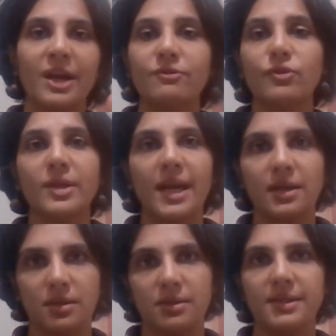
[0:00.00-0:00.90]
N for net,
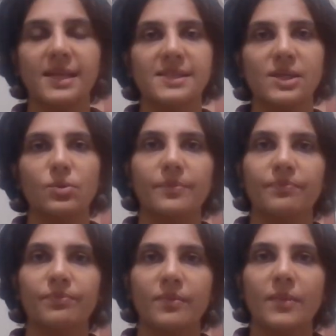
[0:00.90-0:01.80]
that sound.
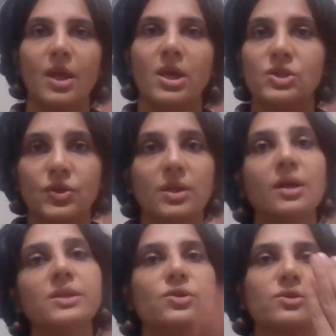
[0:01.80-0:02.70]
So
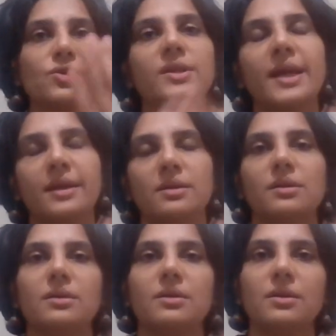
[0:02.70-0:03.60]
na is also the end.
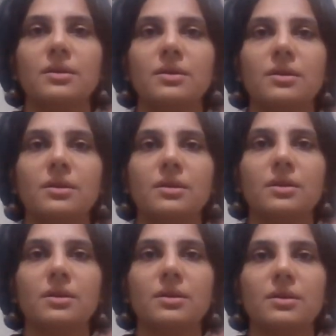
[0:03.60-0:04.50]

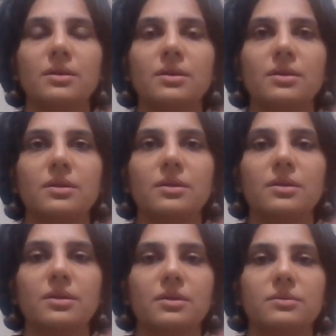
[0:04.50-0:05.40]
Mm,
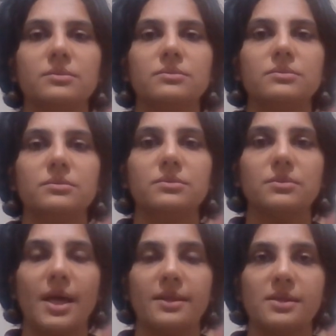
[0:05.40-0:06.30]

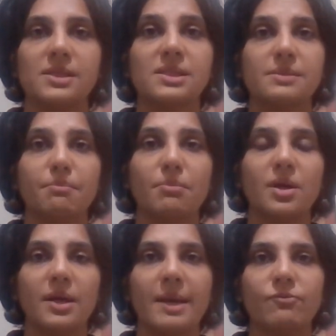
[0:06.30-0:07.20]
and this is
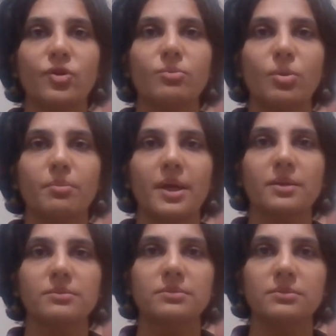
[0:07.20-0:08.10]
ma, M for Mumbai.
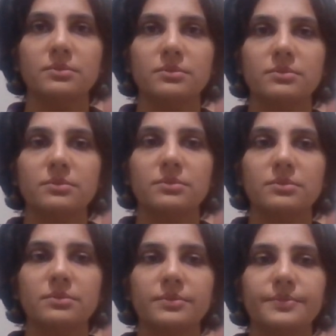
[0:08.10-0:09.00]

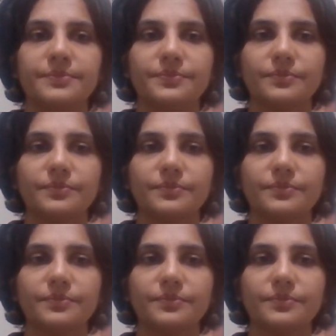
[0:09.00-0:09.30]
Mm.